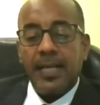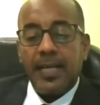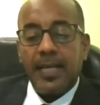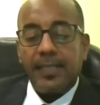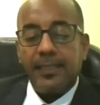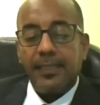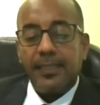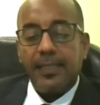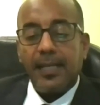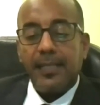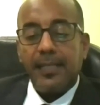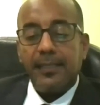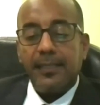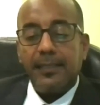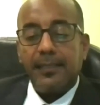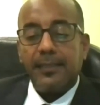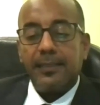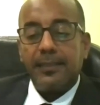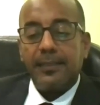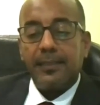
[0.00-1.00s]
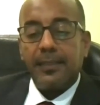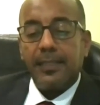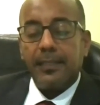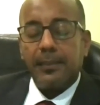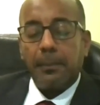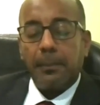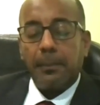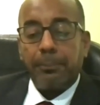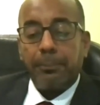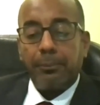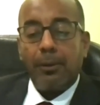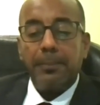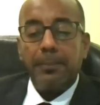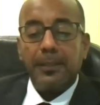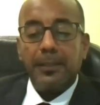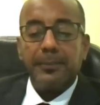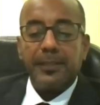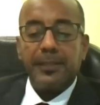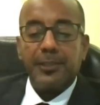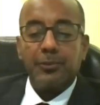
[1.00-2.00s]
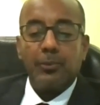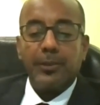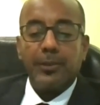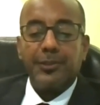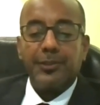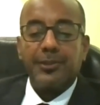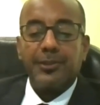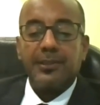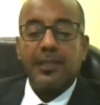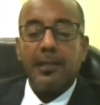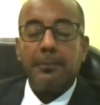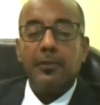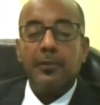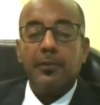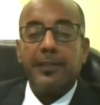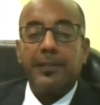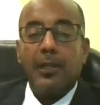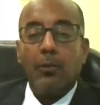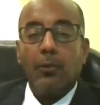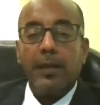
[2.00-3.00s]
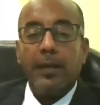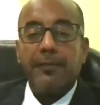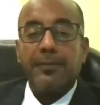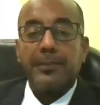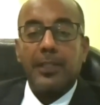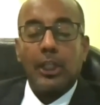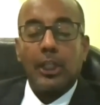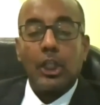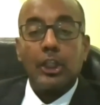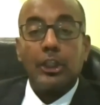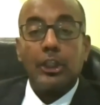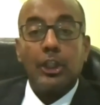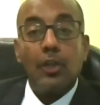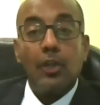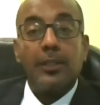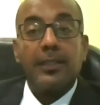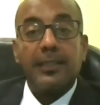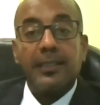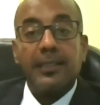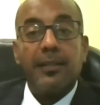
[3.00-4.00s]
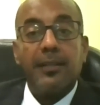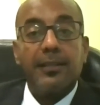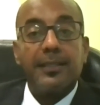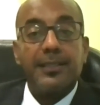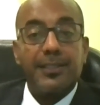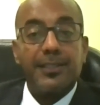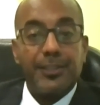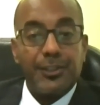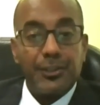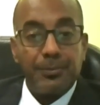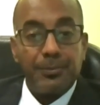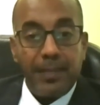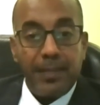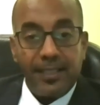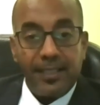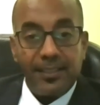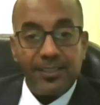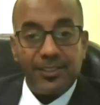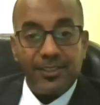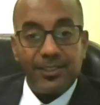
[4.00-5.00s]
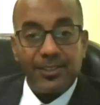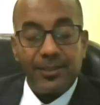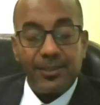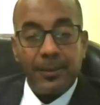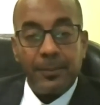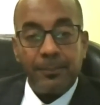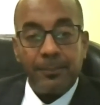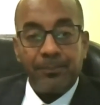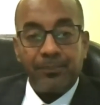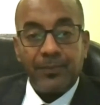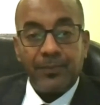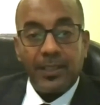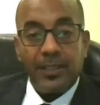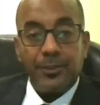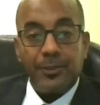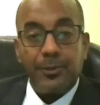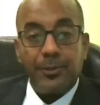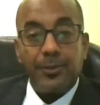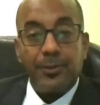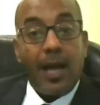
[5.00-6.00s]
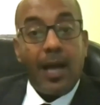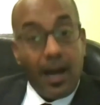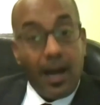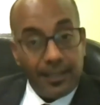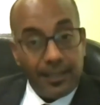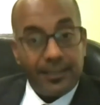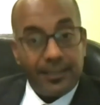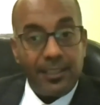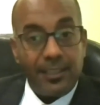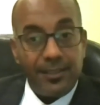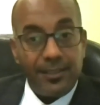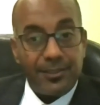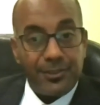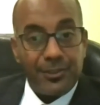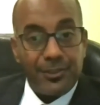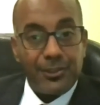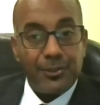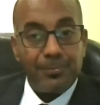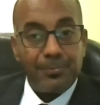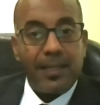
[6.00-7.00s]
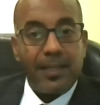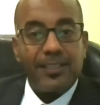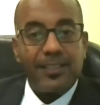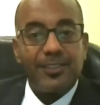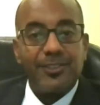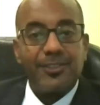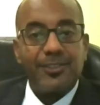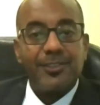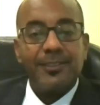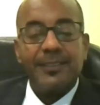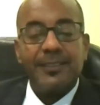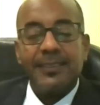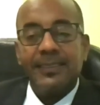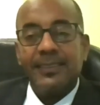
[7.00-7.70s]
I think the problem is when you start moving away from the local currency space to the hard currency space,